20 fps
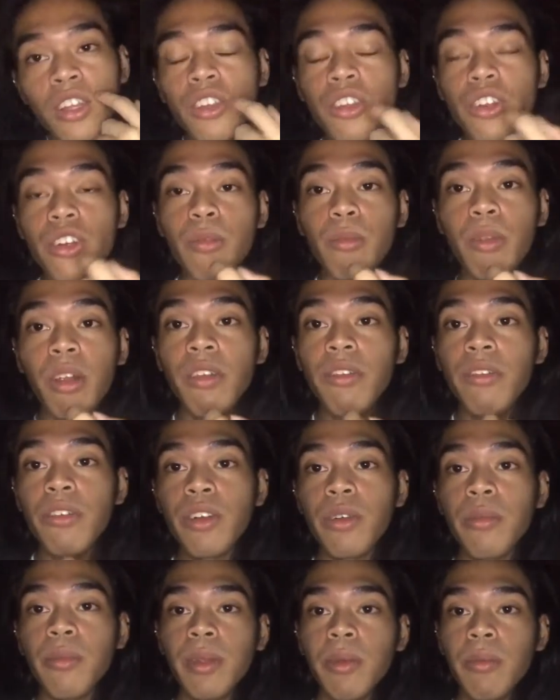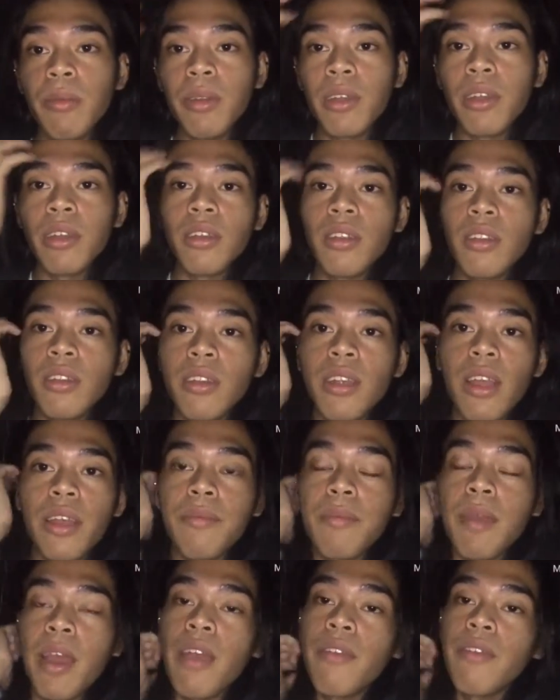normal for me because
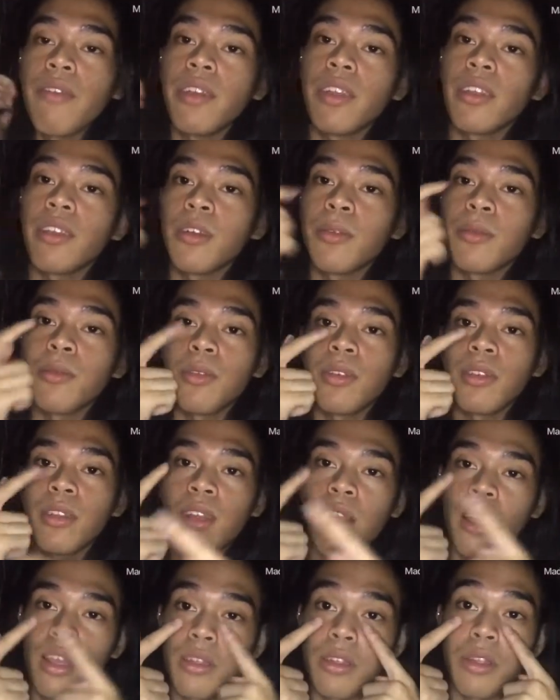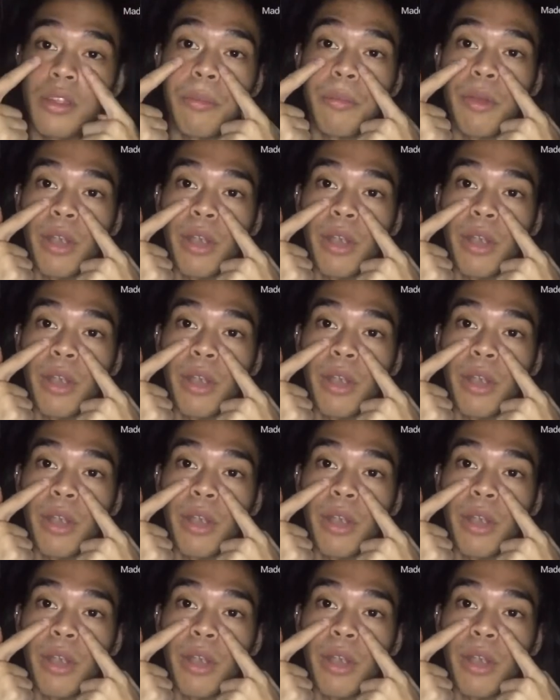I'm having some